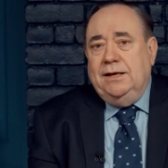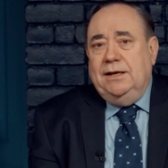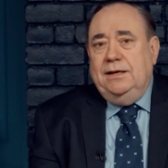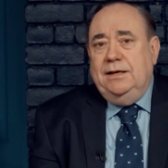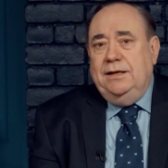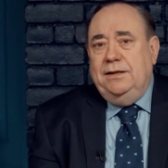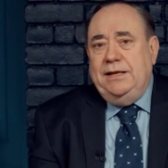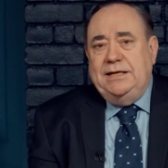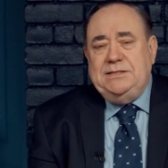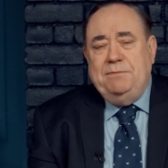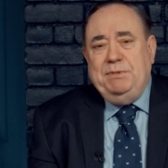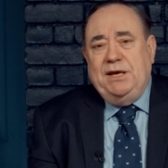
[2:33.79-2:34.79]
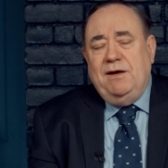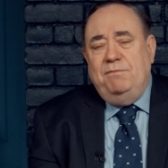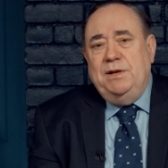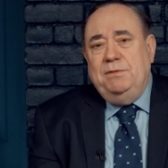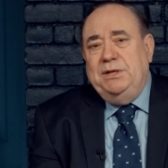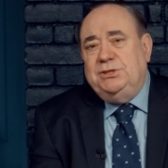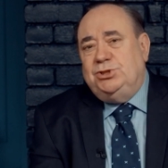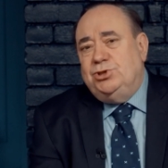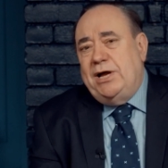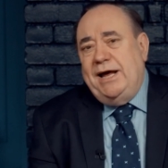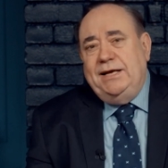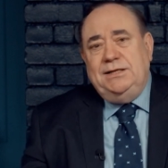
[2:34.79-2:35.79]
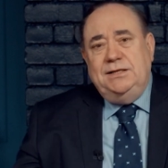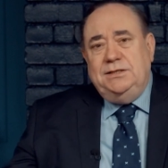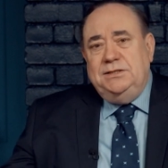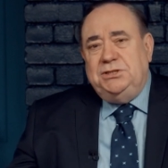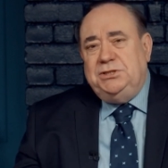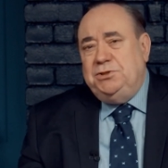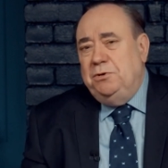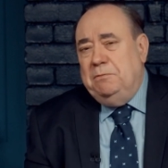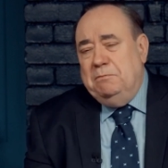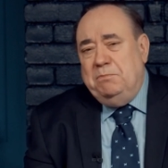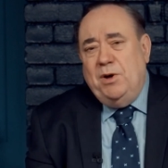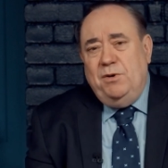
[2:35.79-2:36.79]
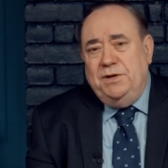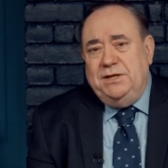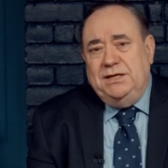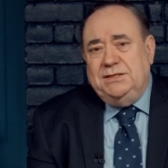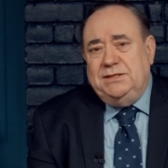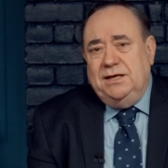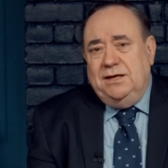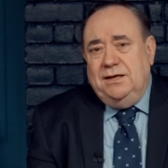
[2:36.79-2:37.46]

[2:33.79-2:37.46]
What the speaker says: the SNP government have been dragged into student politics.